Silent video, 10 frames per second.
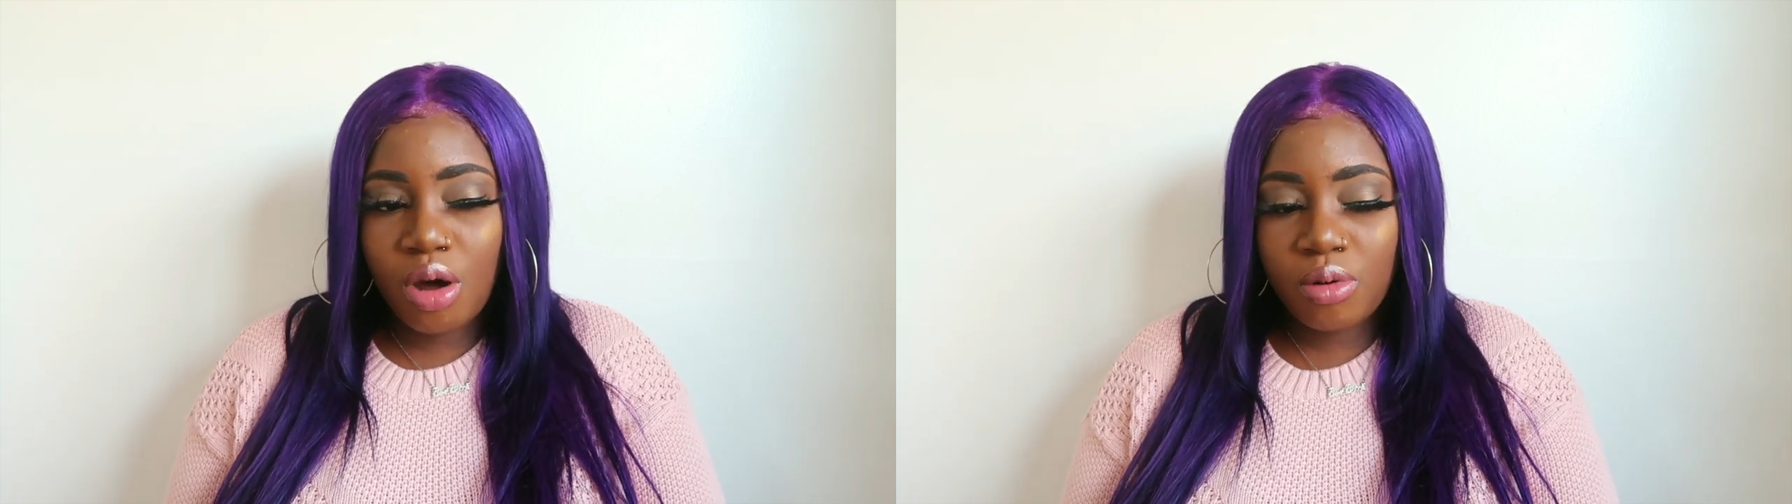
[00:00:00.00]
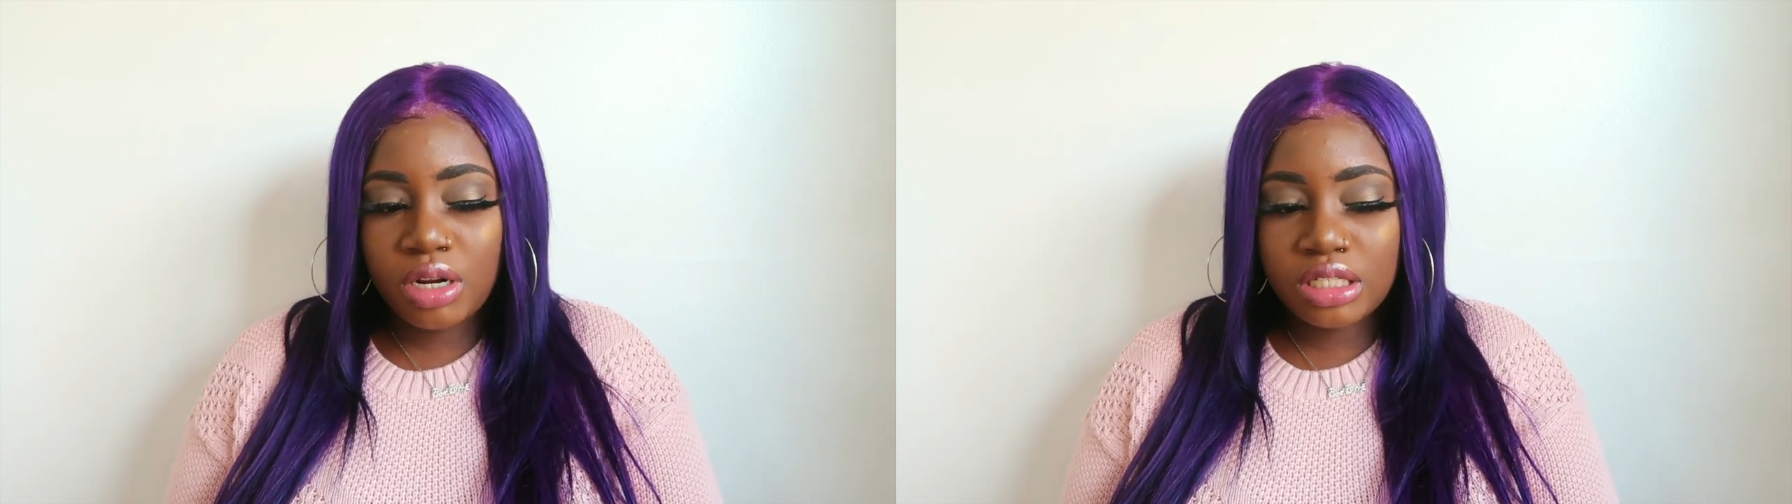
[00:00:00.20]

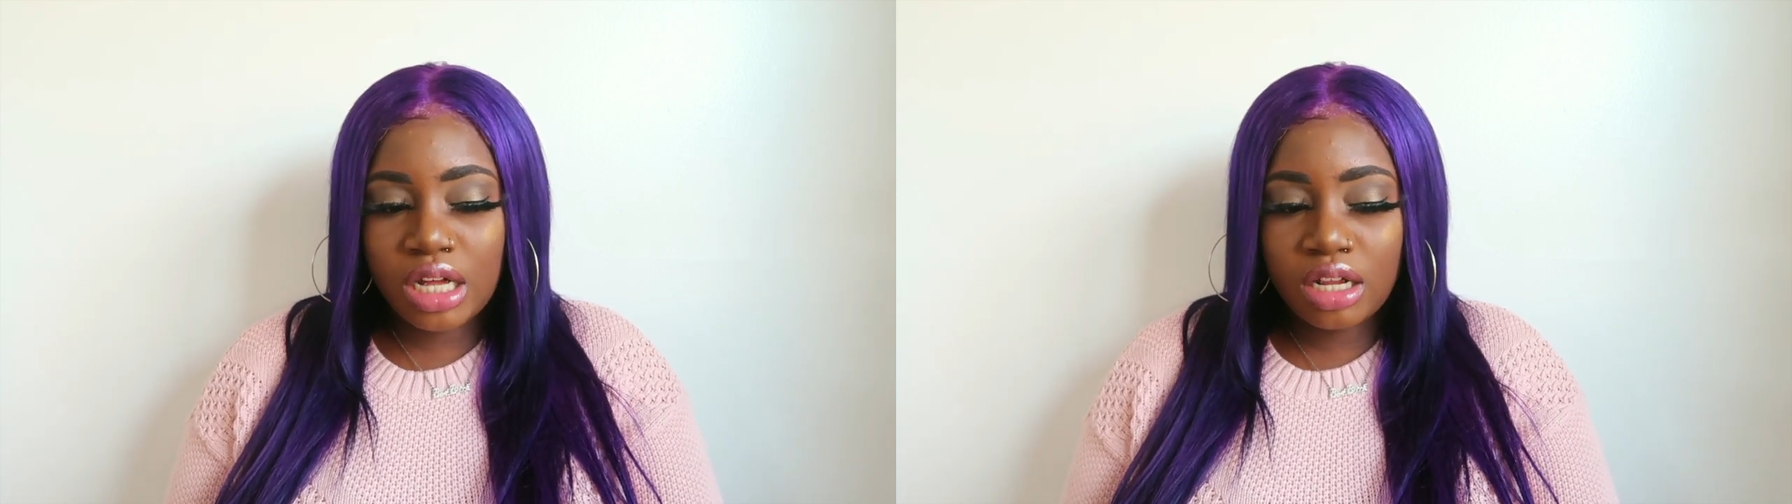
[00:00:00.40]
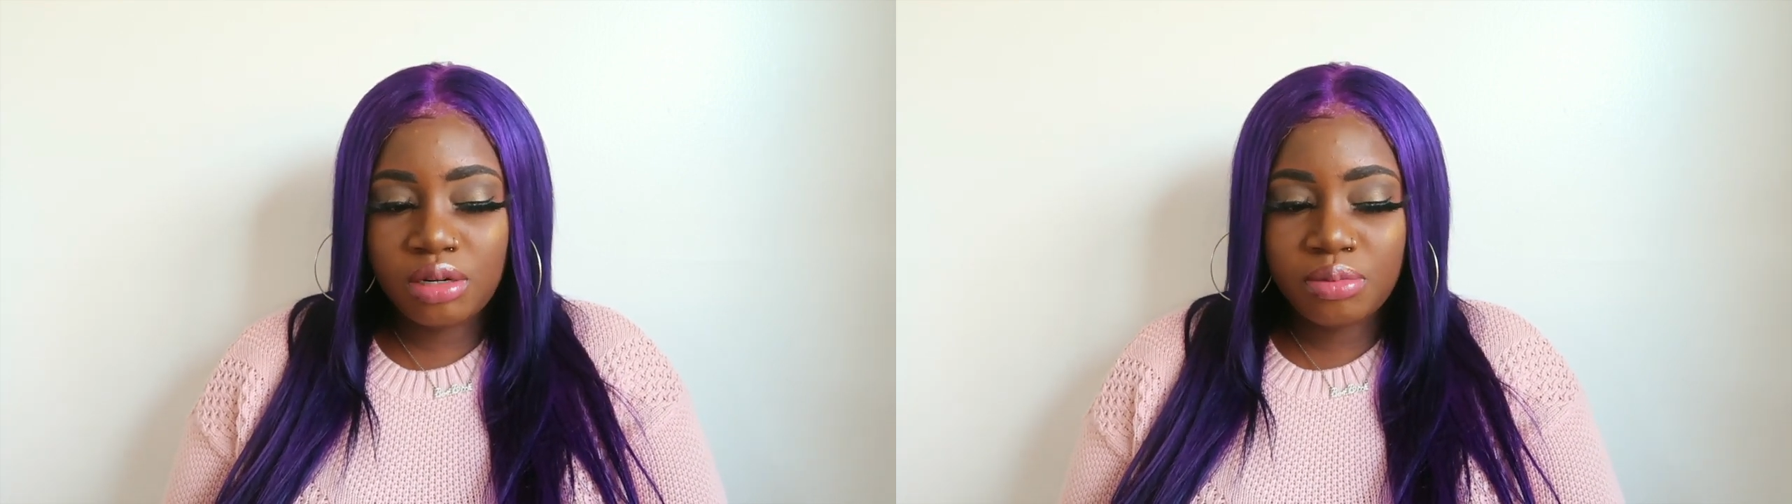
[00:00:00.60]
going
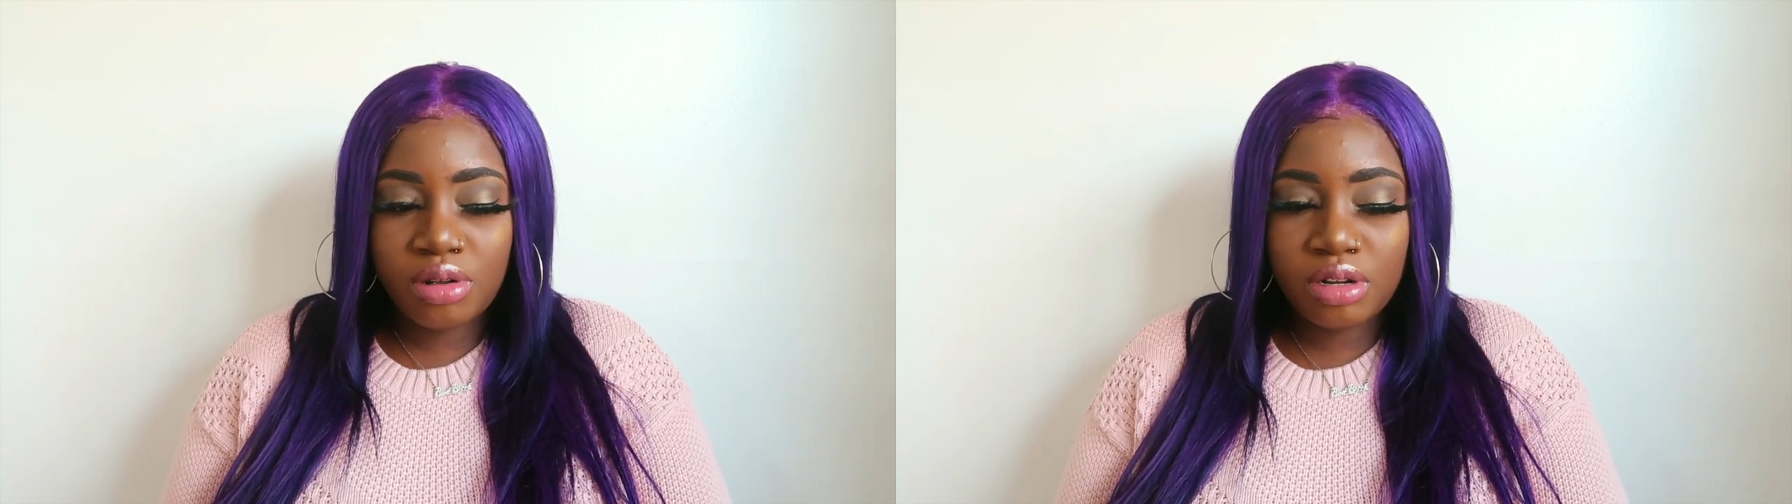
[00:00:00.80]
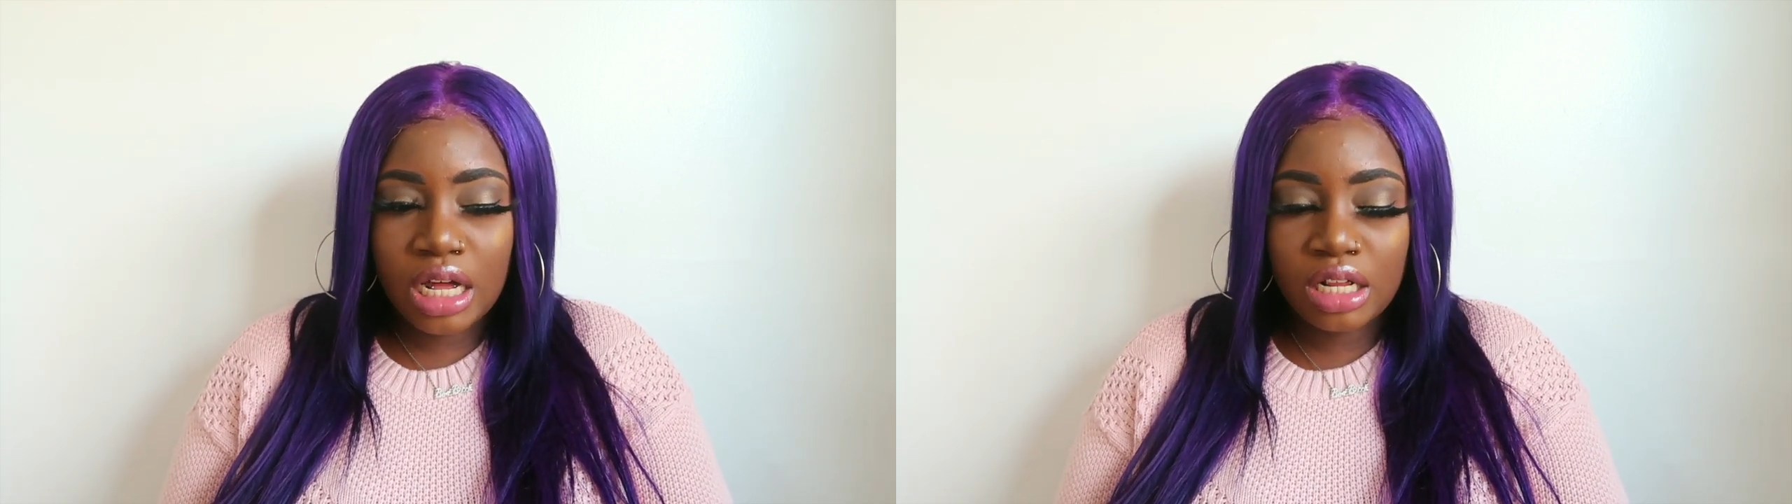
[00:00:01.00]
inside the
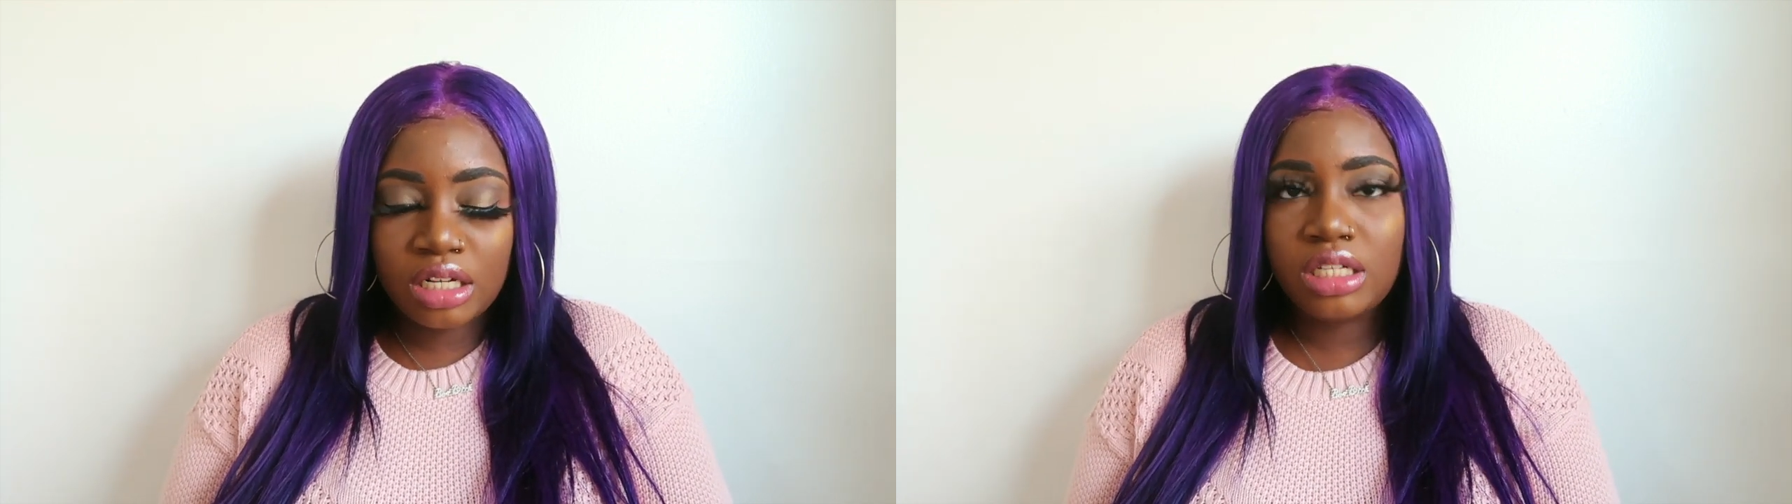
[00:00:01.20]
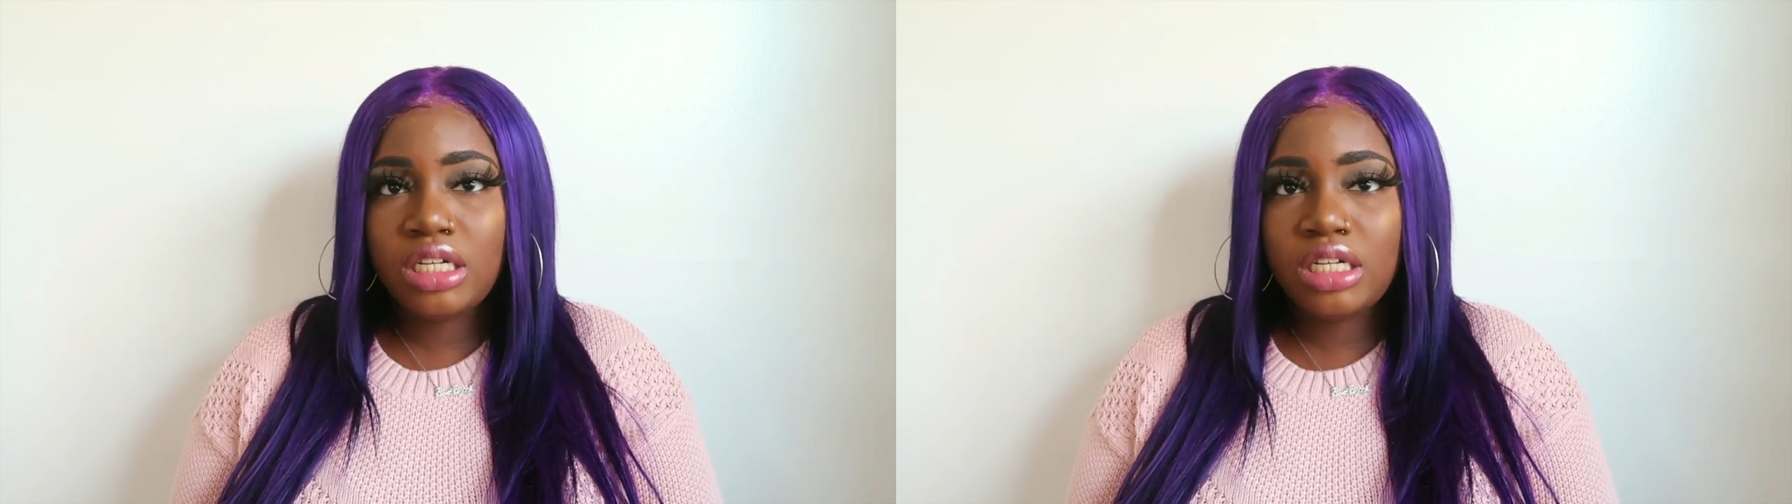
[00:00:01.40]
bowling alley,